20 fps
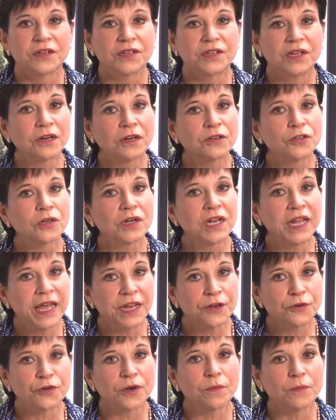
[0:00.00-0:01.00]
Dr.
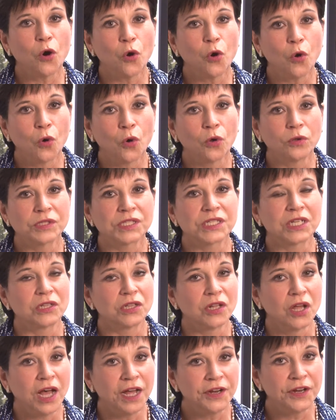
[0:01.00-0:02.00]
Lantrip holds a
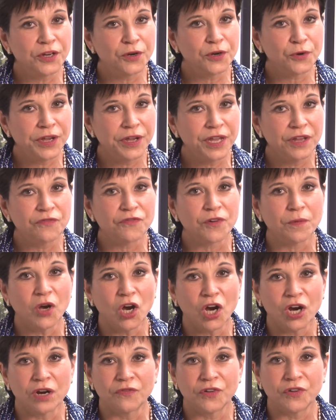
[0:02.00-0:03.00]
law degree from
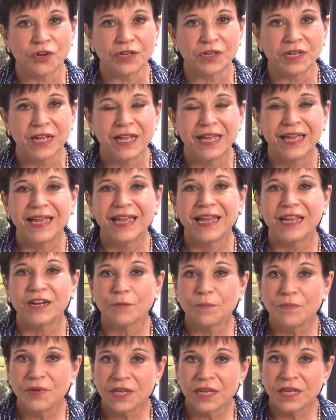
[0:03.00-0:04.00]
Harvard and
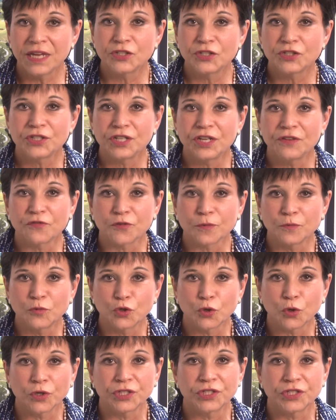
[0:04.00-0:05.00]
a PhD from
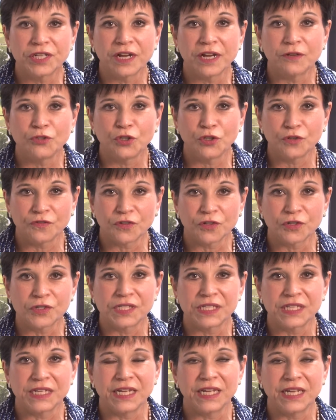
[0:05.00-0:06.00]
Georgetown
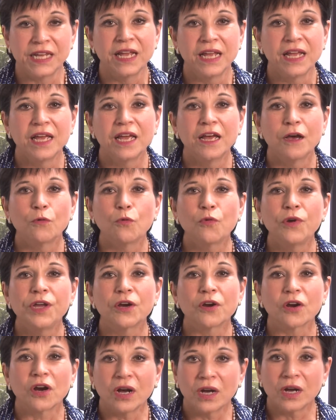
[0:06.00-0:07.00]
University.
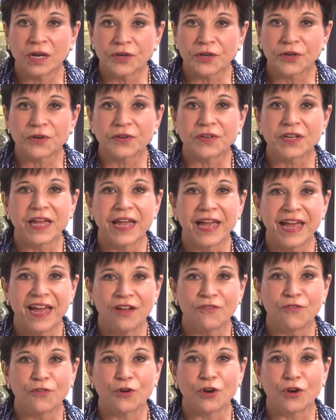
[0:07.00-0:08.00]
We are honored to
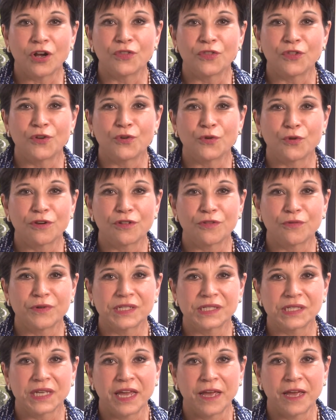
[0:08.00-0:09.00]
have her on the
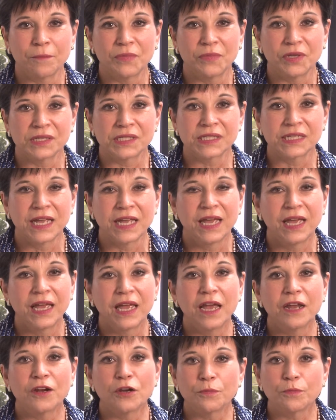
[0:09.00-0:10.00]
Northwest campus
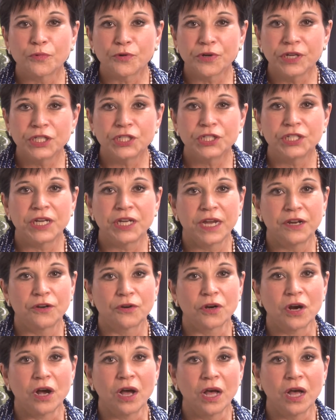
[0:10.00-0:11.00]
and appreciate
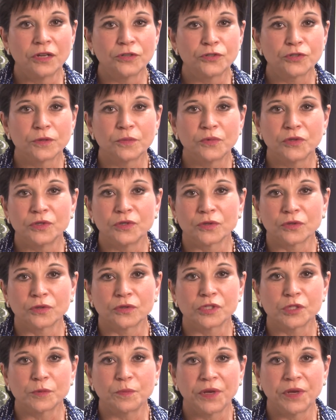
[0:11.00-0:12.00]
her
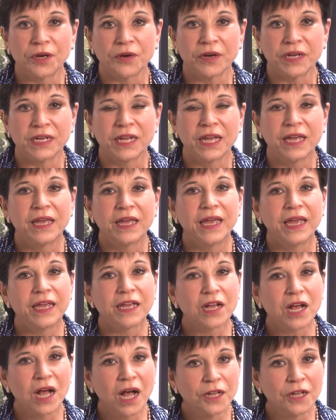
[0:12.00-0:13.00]
entrepreneurial spirit
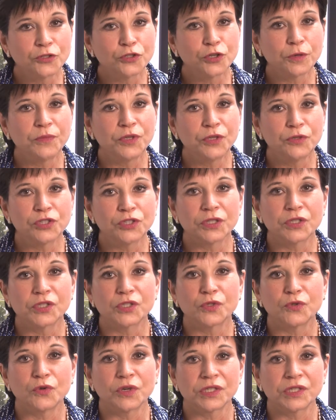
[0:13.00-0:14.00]
and
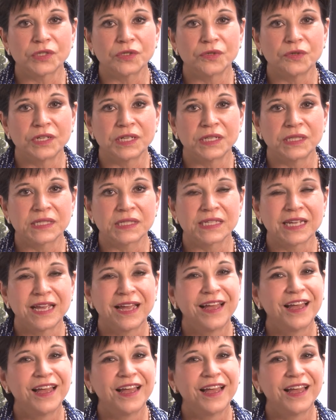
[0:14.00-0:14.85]
contributions to our students.